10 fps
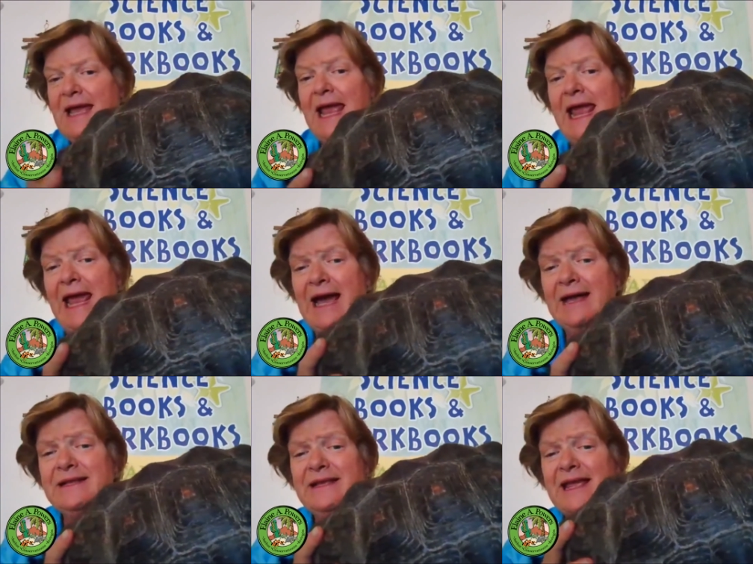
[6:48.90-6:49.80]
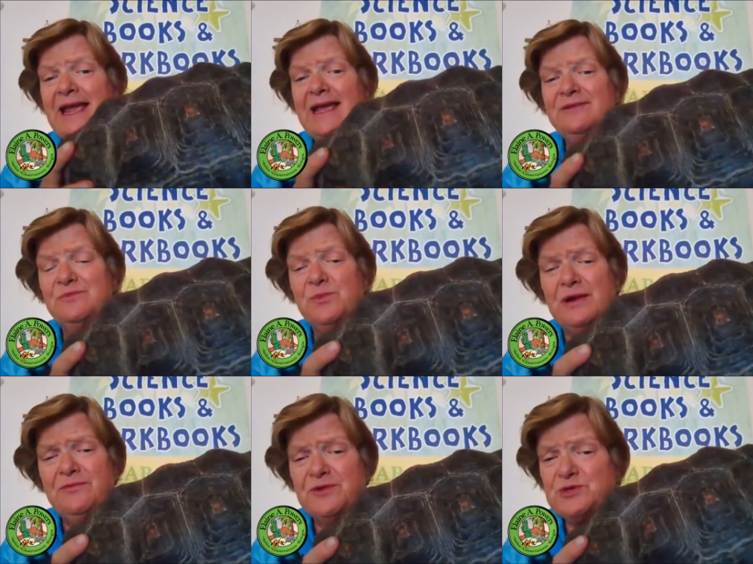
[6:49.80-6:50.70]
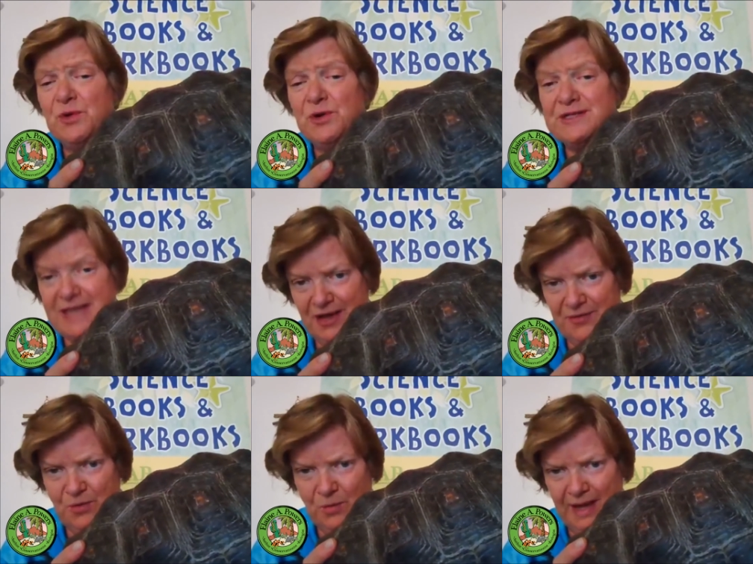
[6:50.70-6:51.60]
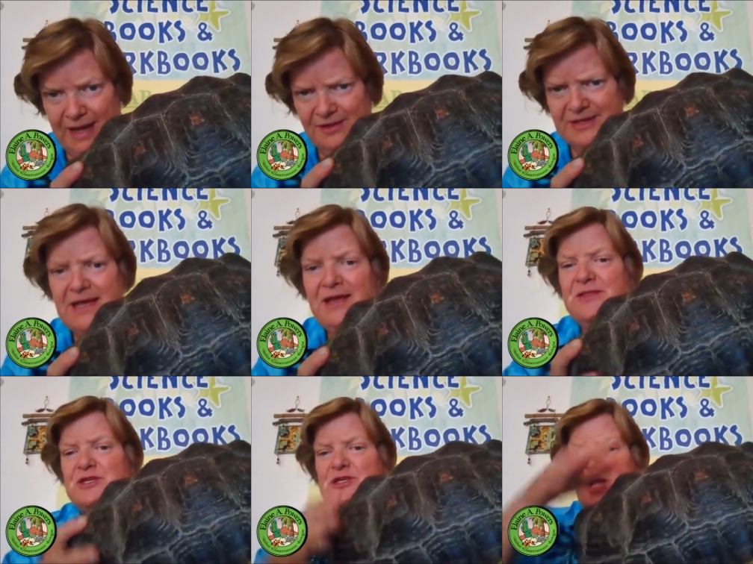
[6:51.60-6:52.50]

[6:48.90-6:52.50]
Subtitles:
And a redfoot tortoise out in the wild, the shell